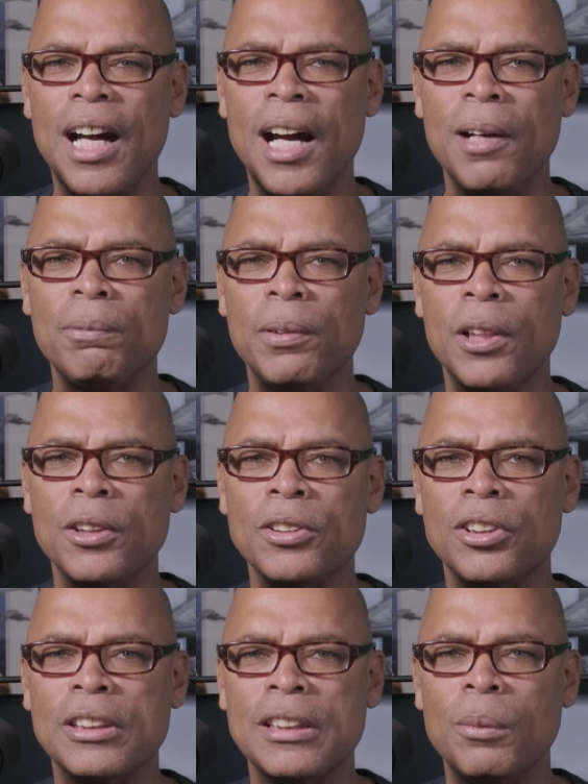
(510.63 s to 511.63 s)
iPhone
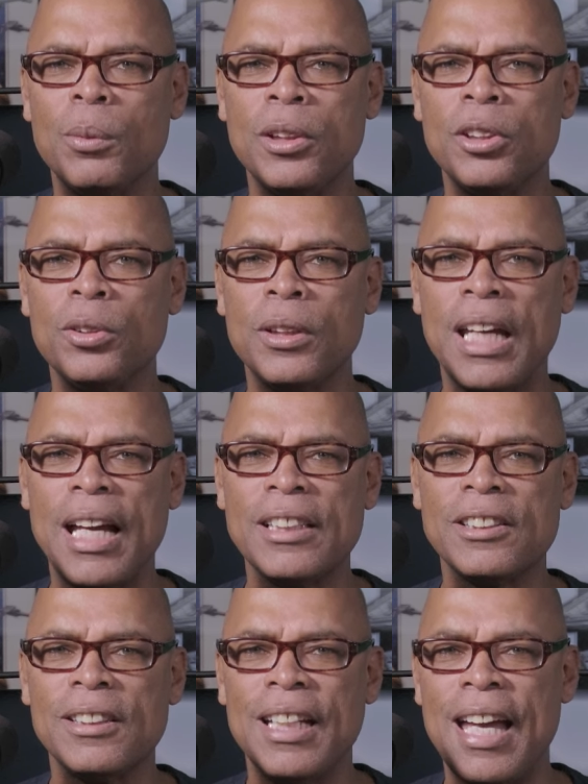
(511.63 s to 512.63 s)
to someone who
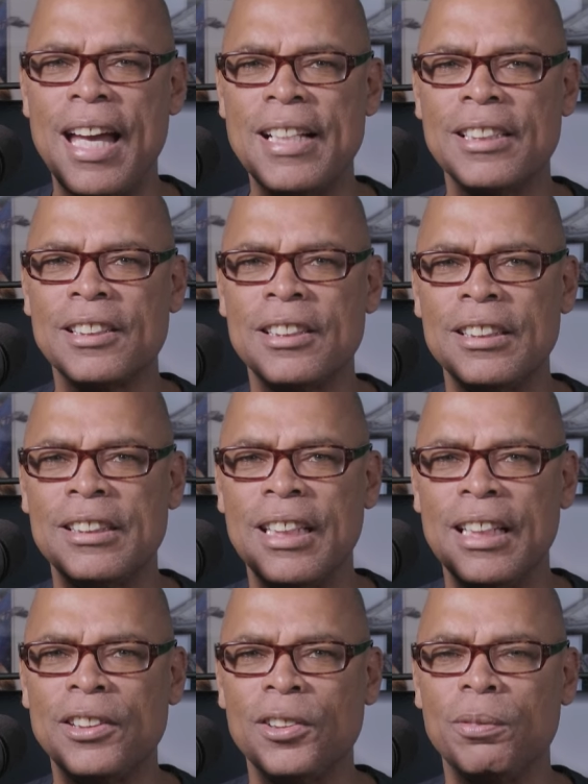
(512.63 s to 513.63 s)
casually asks to
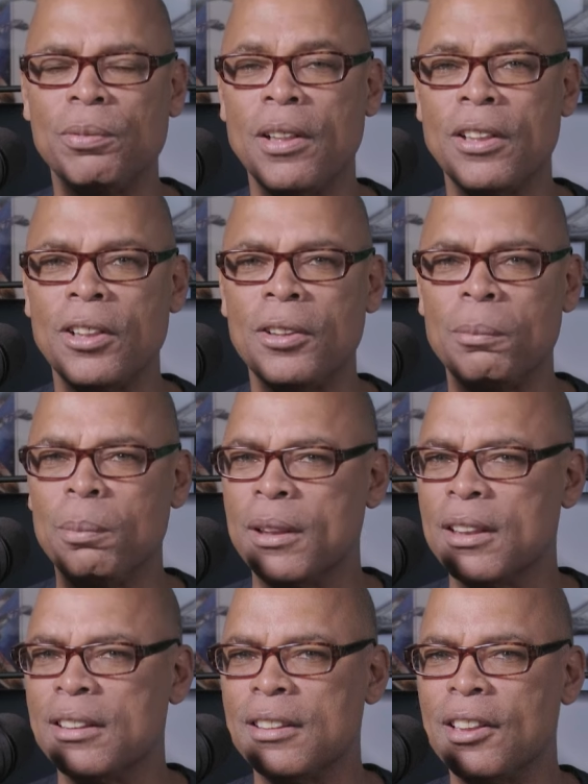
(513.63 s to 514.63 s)
take your photo
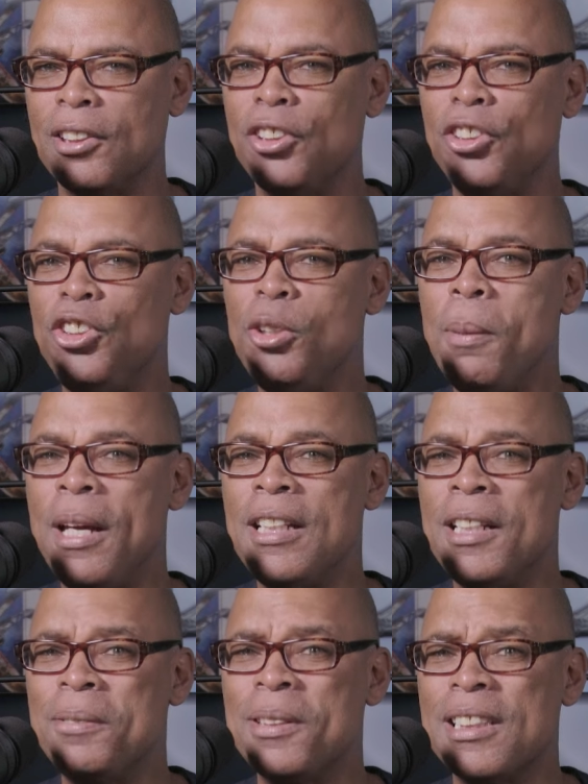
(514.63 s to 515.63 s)
because you may
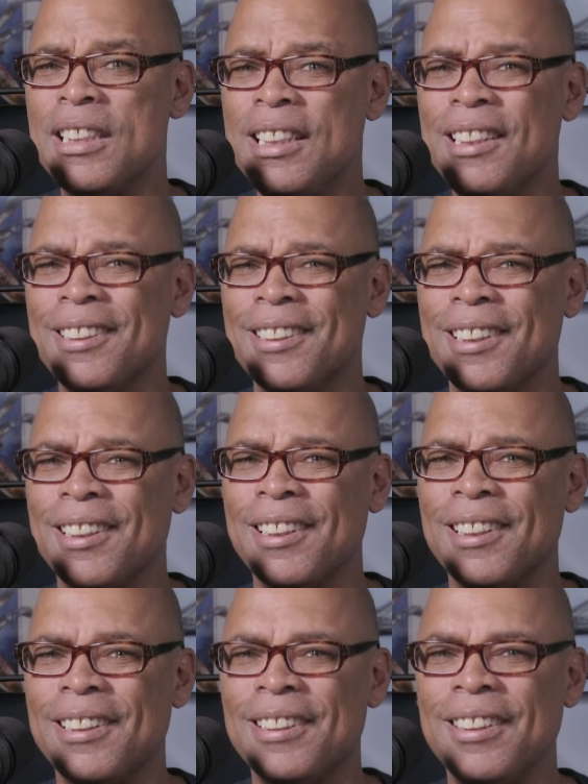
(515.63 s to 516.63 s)
never see it
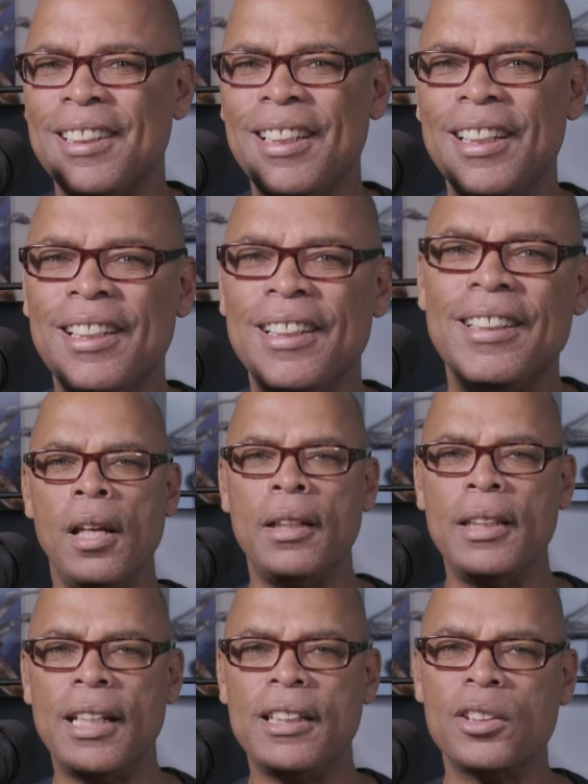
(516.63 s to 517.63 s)
again.
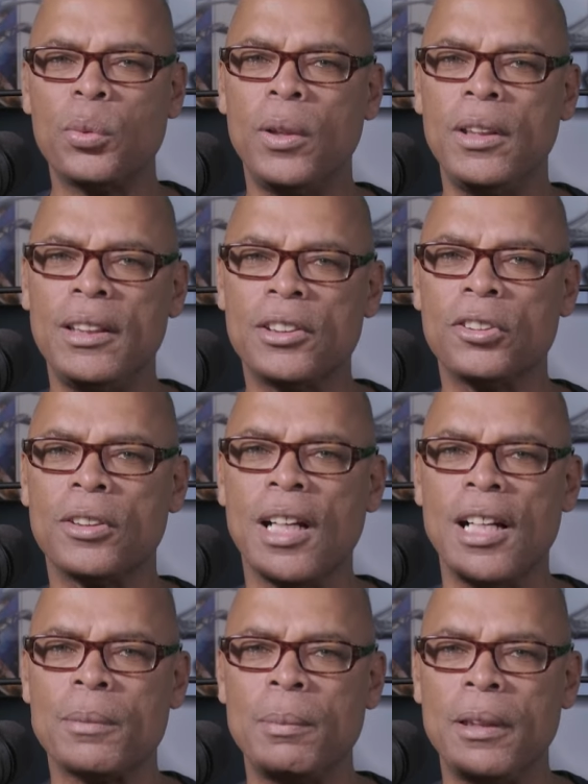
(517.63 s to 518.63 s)
Now, this one issue
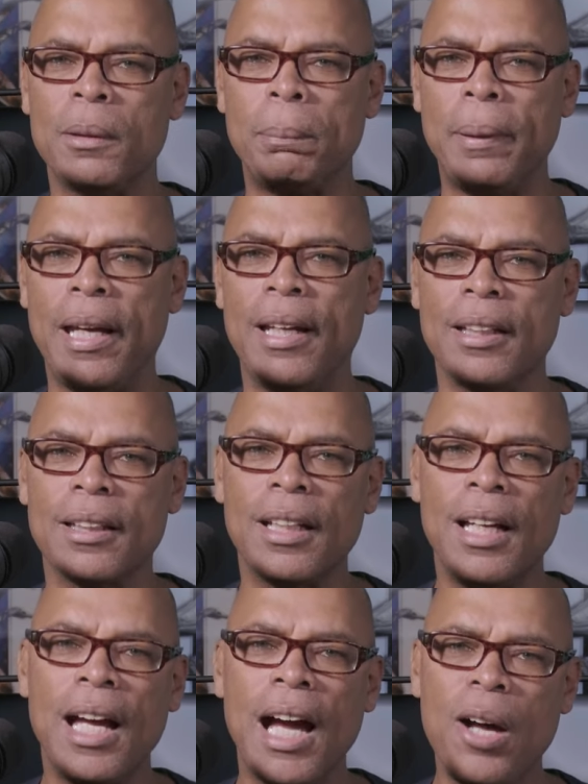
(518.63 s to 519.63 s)
caused me to panic.
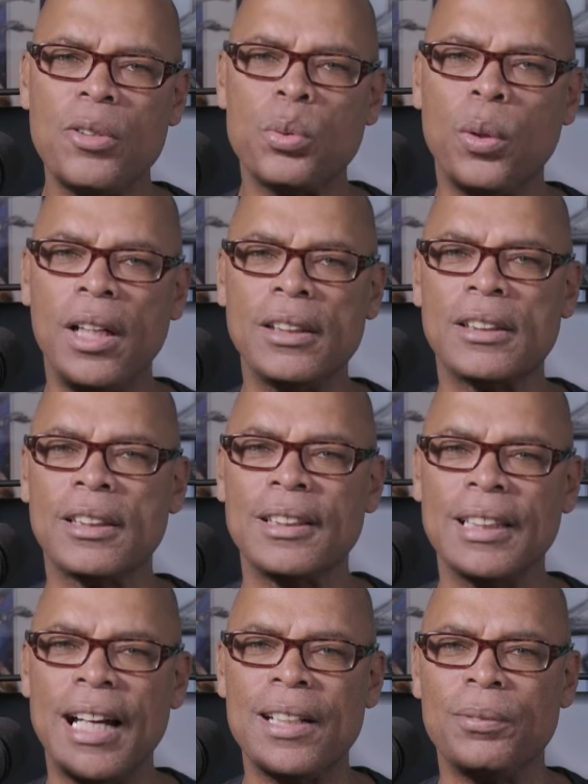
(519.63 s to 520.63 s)
I was watching a
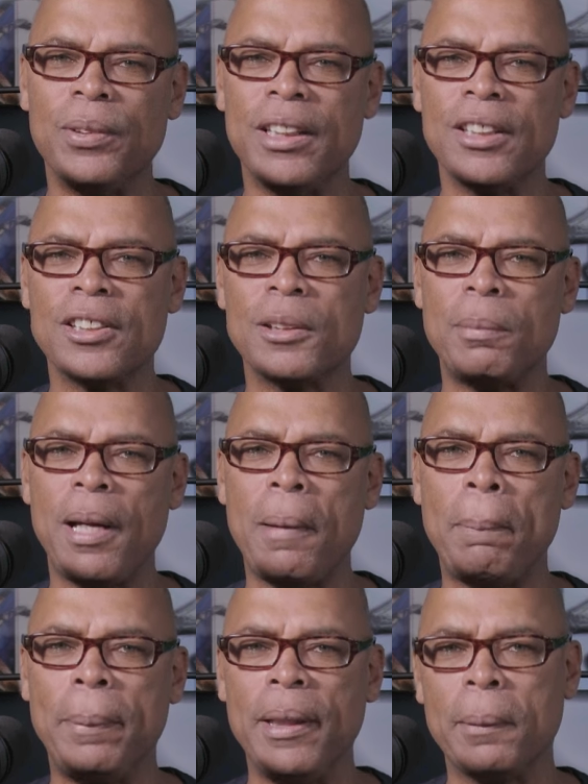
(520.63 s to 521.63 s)
lot of videos
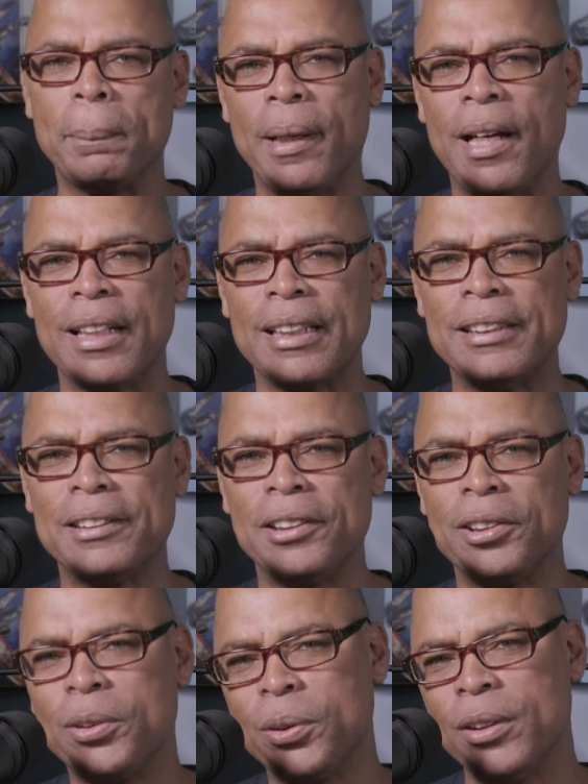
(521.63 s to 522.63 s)
about pickpockets
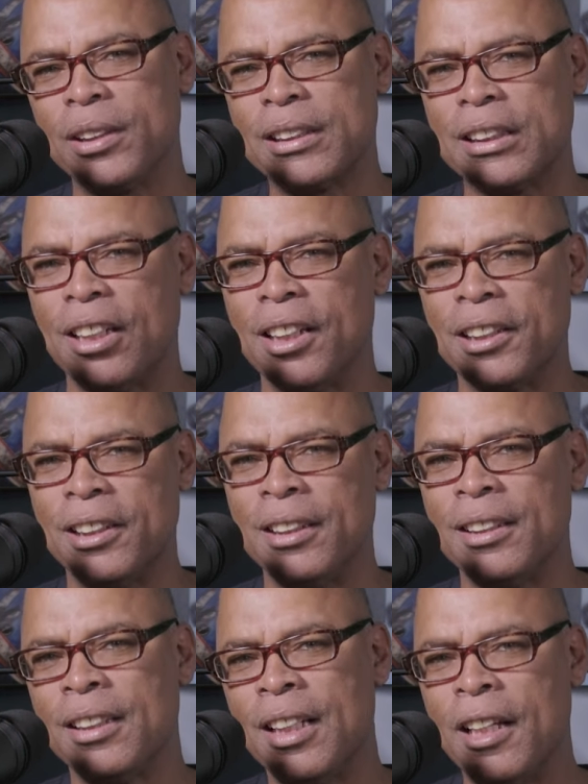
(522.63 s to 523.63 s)
and crooks targeting